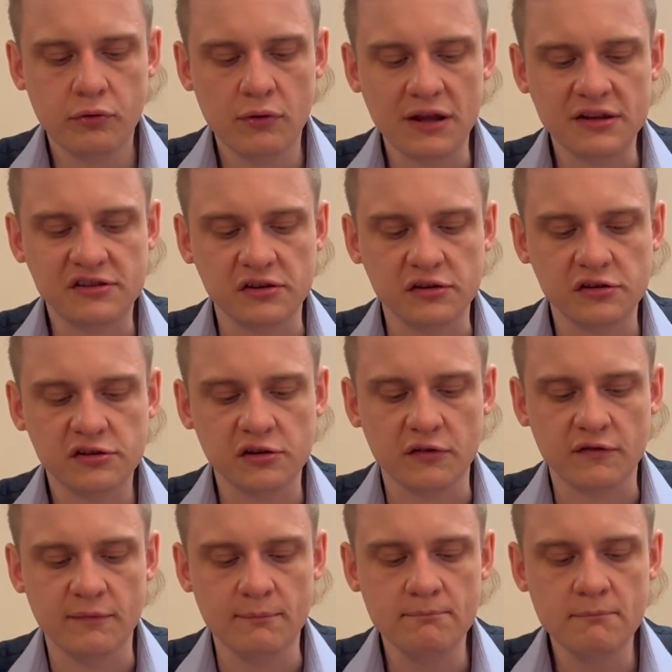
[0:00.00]

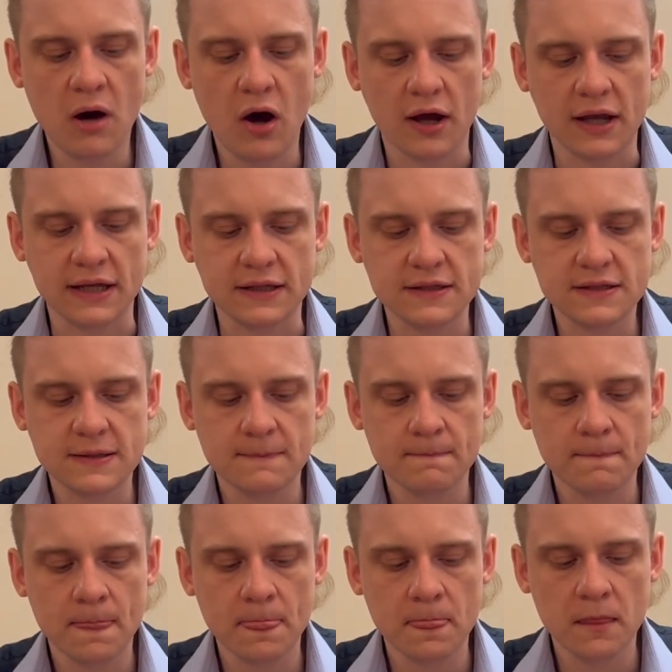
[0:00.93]
presence of
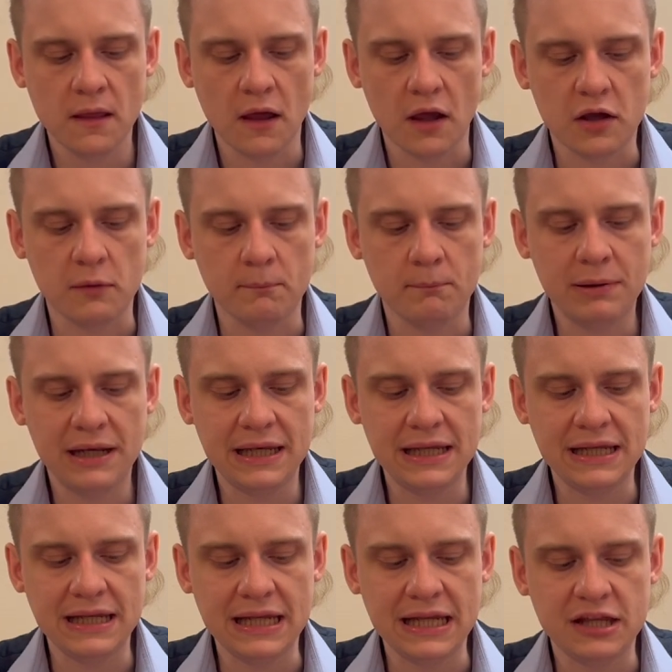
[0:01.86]
mind, a
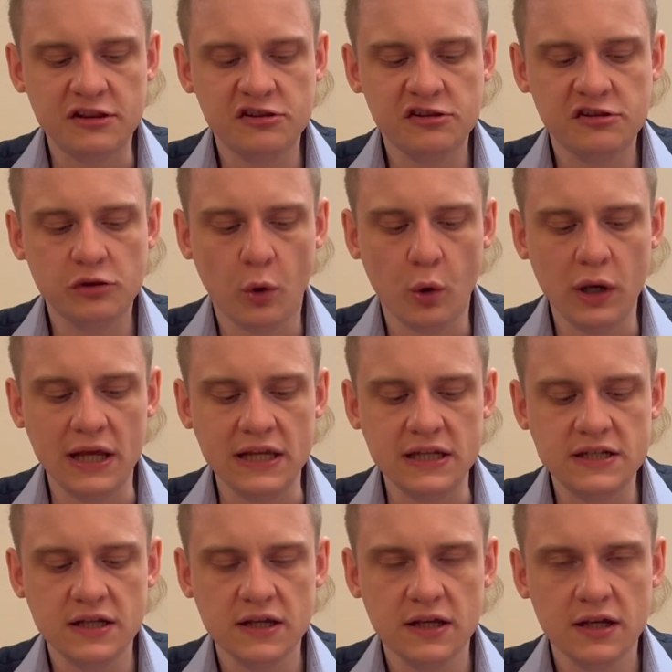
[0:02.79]
completely
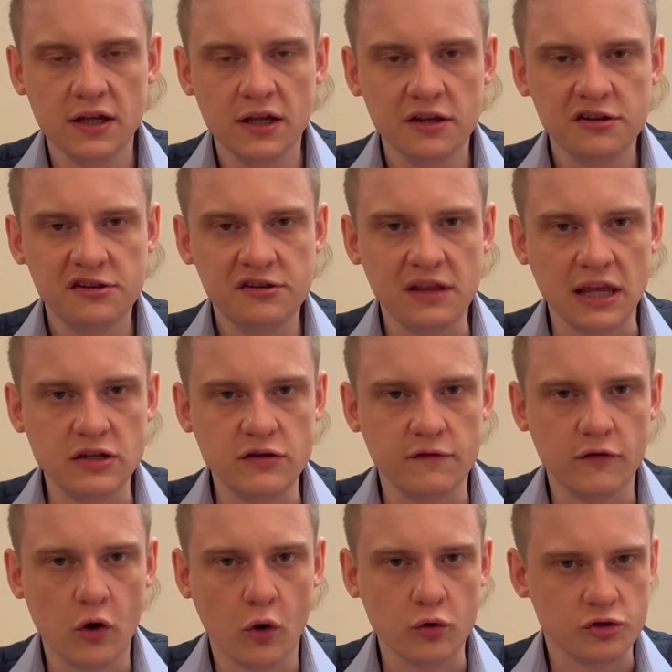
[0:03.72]
solid
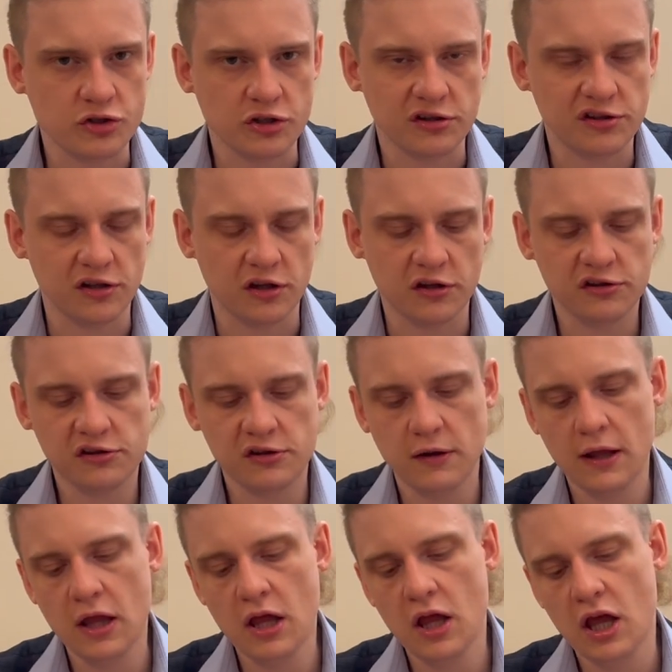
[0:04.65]
state of
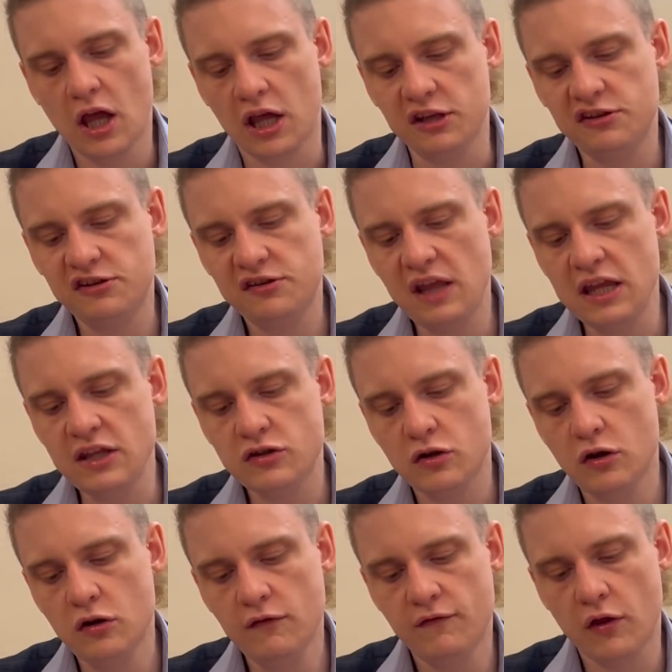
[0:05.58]
consciousness, a
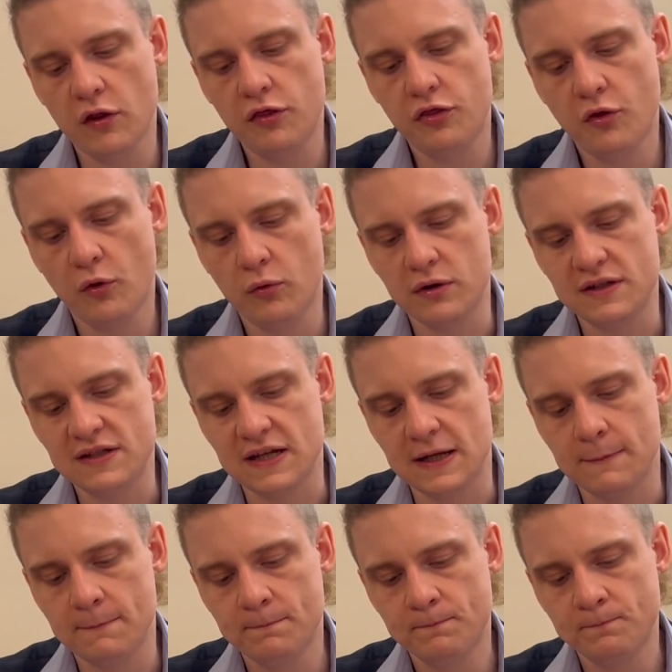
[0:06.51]
state of
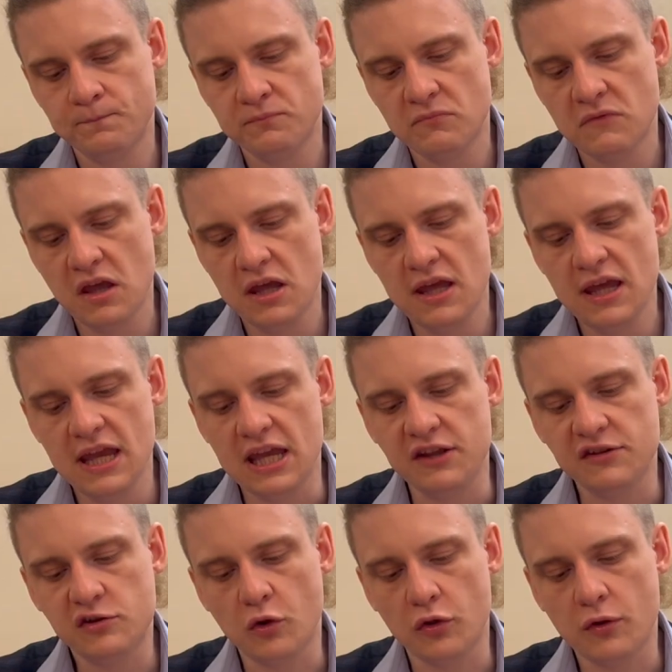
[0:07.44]
authority.
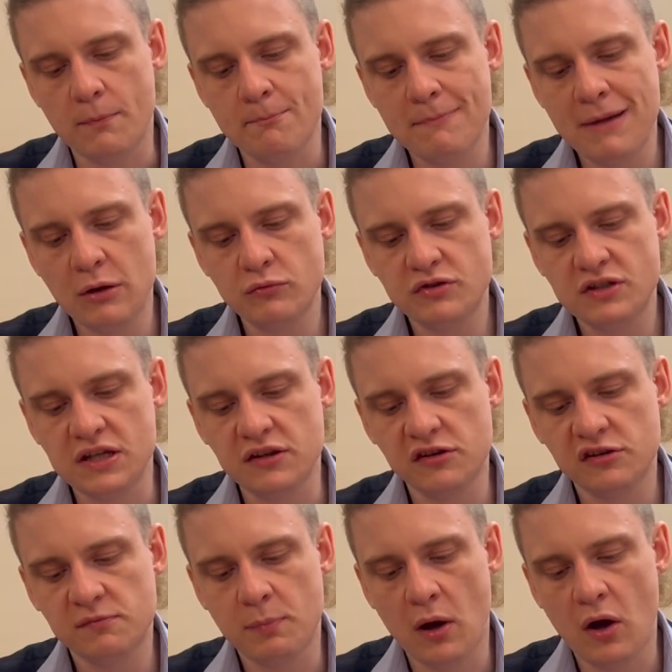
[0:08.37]
He's got the
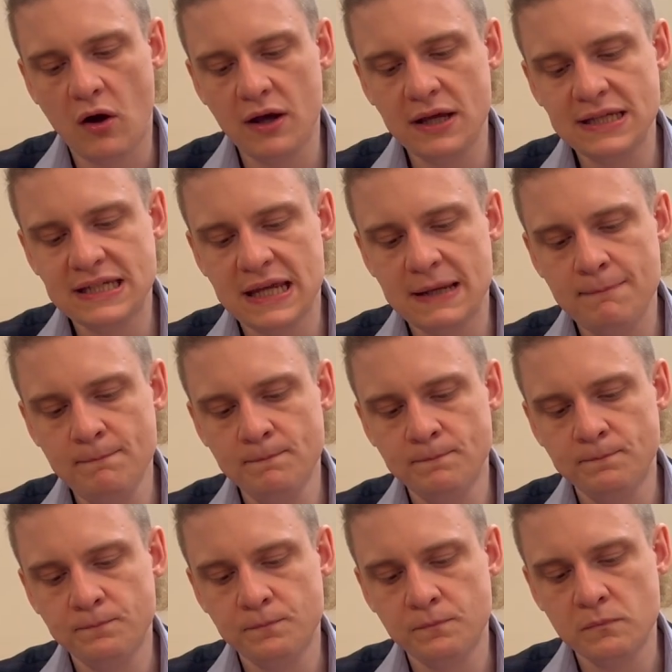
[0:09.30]
mountains behind
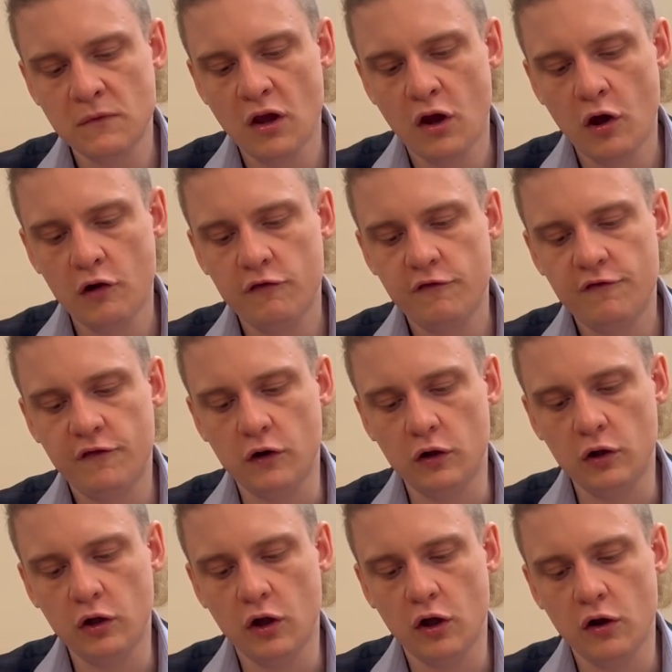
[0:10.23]
him,
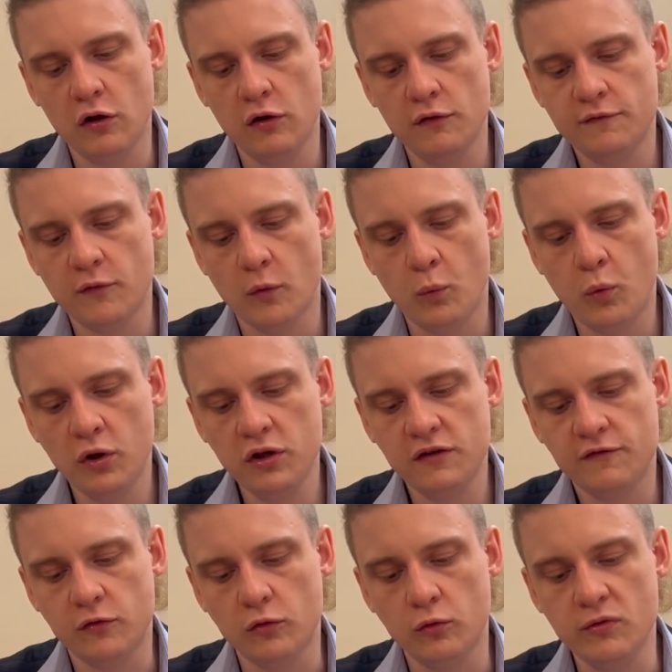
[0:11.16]
full of
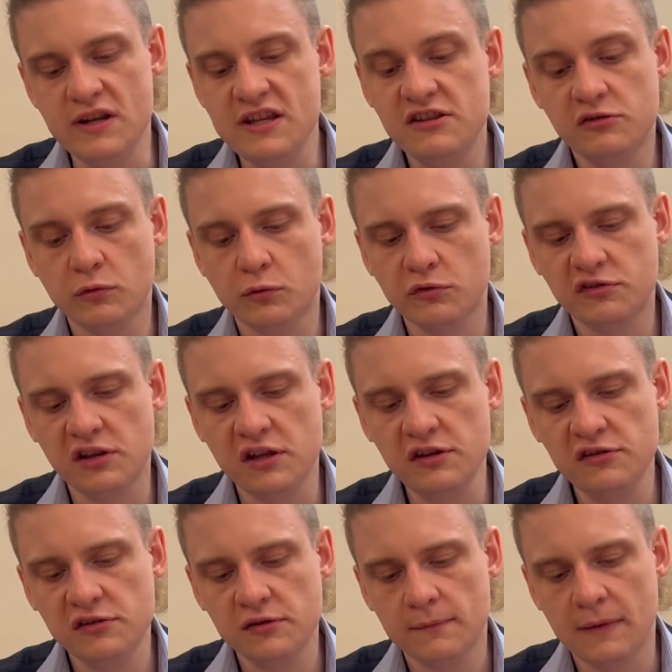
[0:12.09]
wonderful
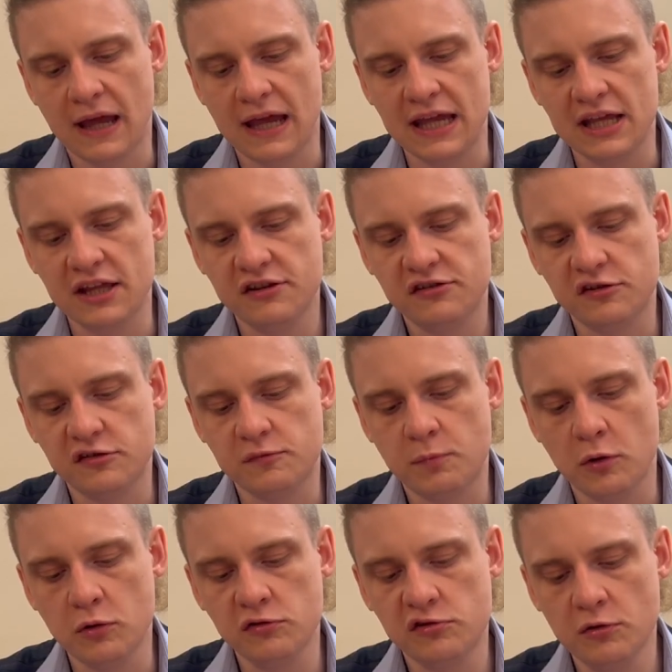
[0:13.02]
resources at his
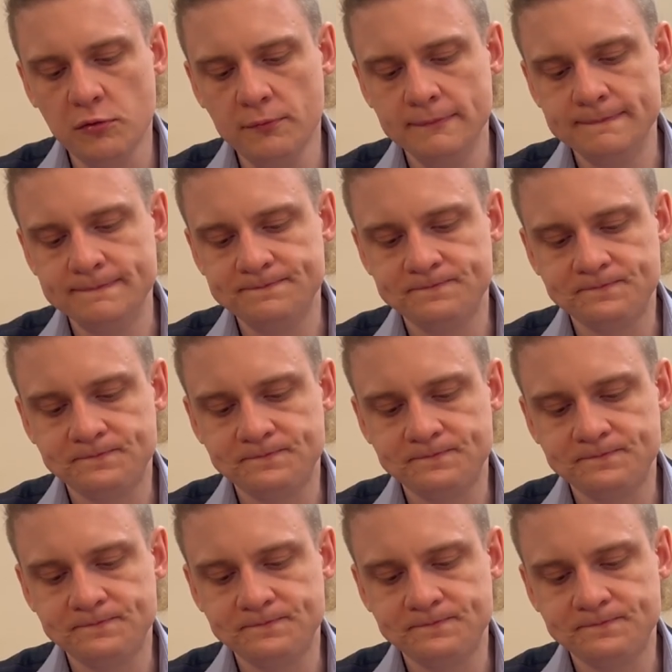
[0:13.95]
disposal.